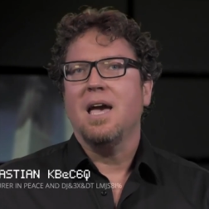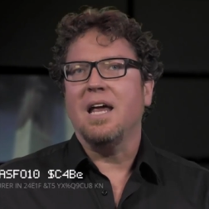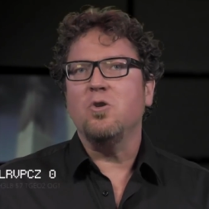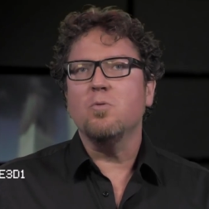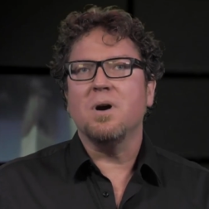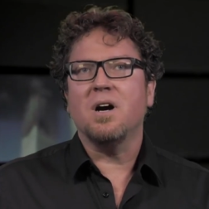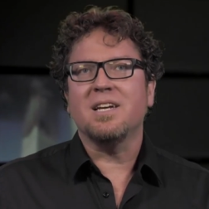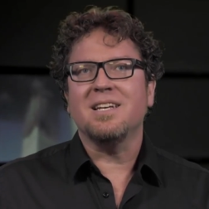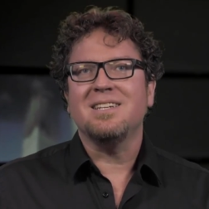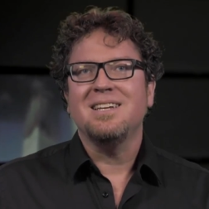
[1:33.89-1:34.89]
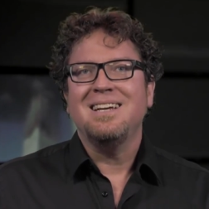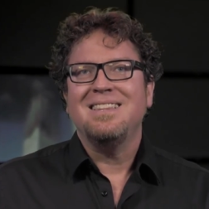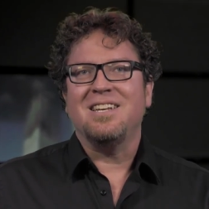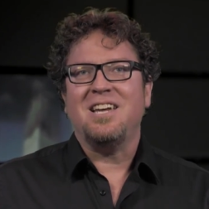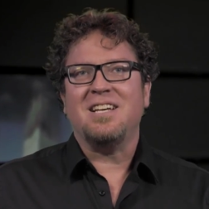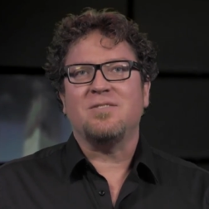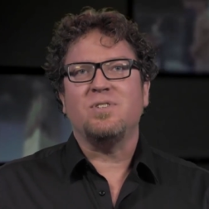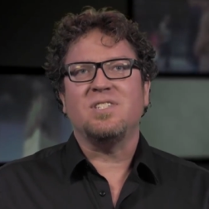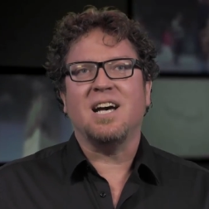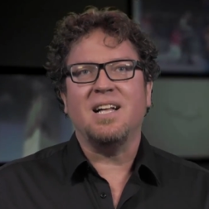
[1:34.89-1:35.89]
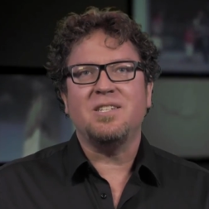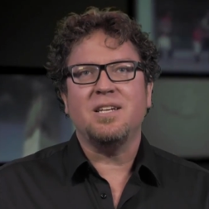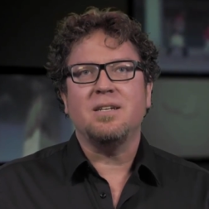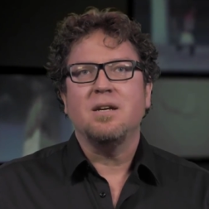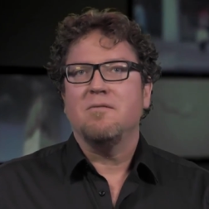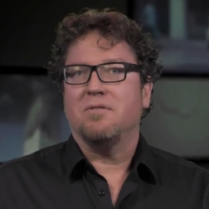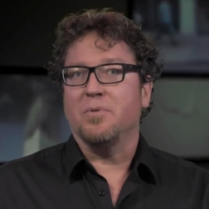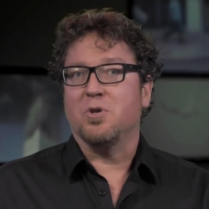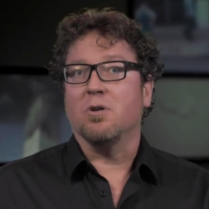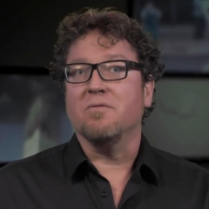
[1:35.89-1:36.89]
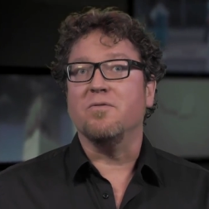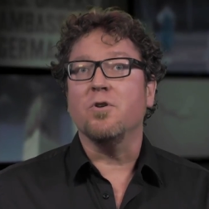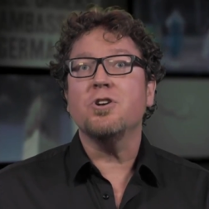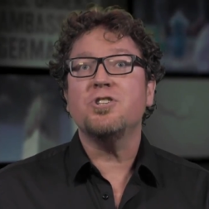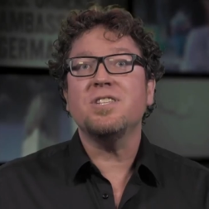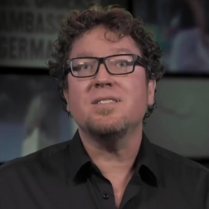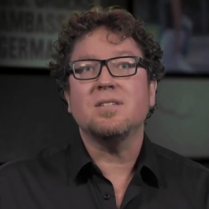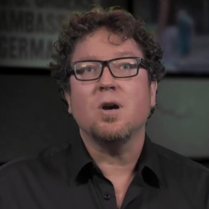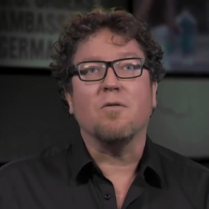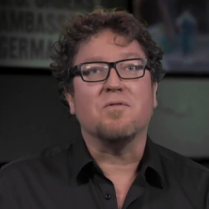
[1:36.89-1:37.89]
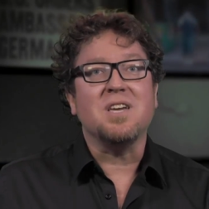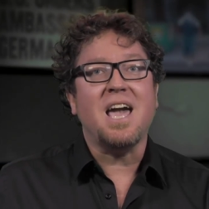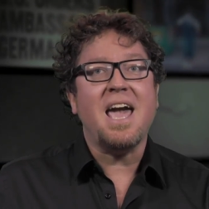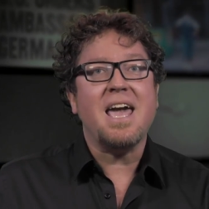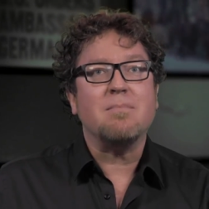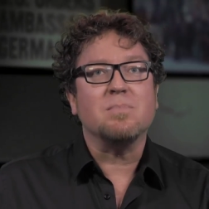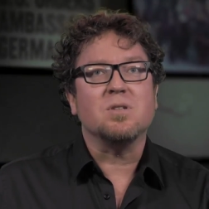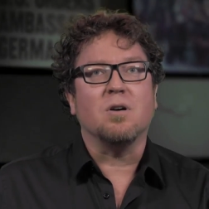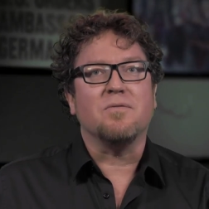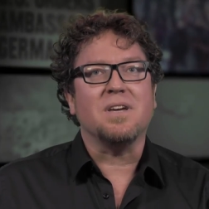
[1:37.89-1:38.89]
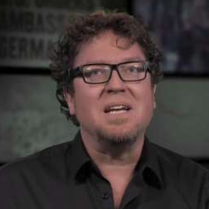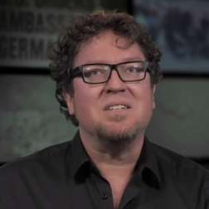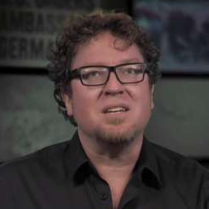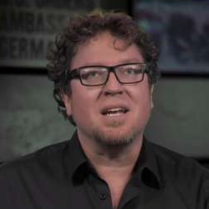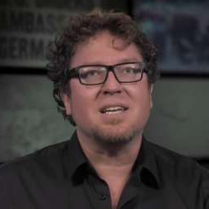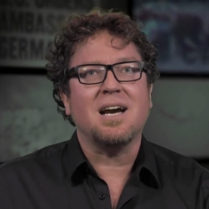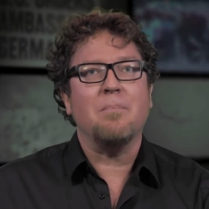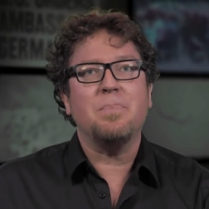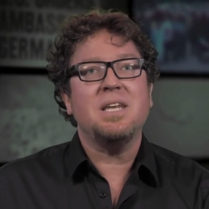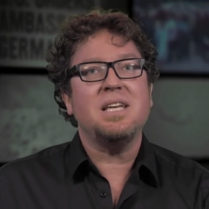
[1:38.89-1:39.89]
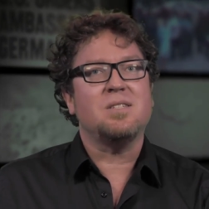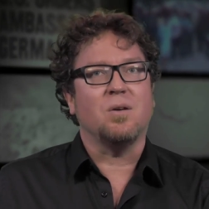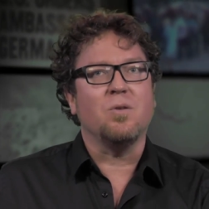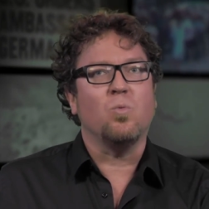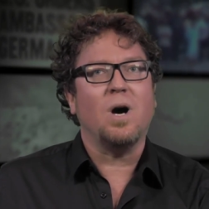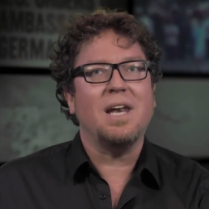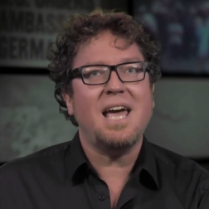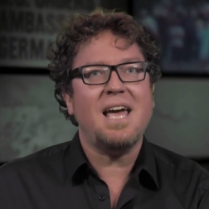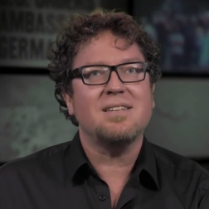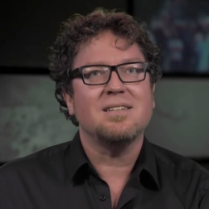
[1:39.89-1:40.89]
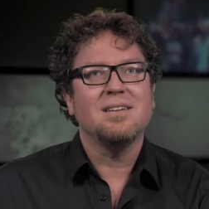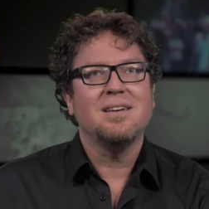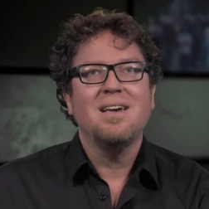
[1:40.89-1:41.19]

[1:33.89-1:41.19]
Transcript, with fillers: a new market that has resulted from the convergence of the aims of internet companies on the one hand